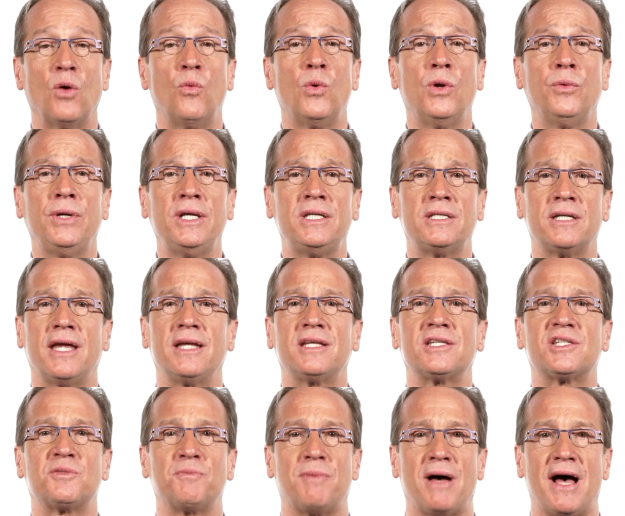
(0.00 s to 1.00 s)
when we
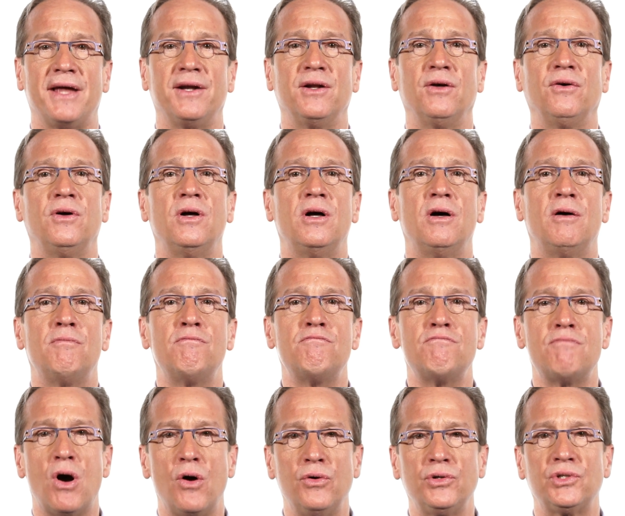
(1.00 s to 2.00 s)
take spinal
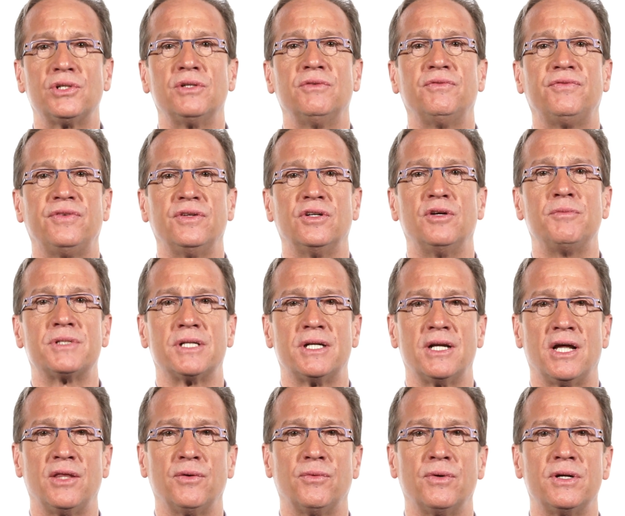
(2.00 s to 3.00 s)
motion films.
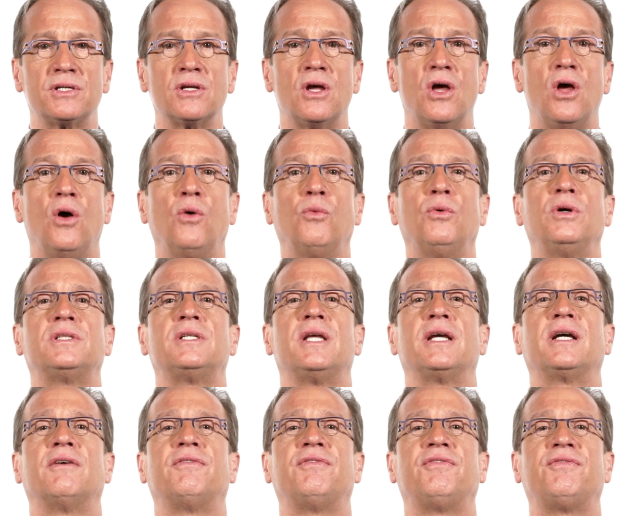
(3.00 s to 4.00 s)
In other words, we'll
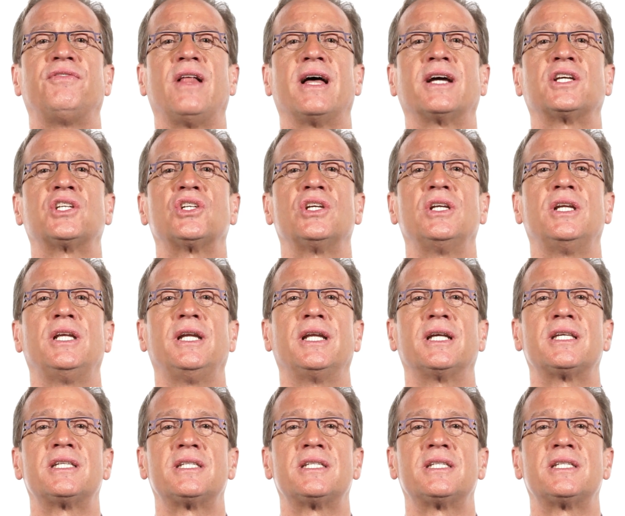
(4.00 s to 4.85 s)
take a flexion and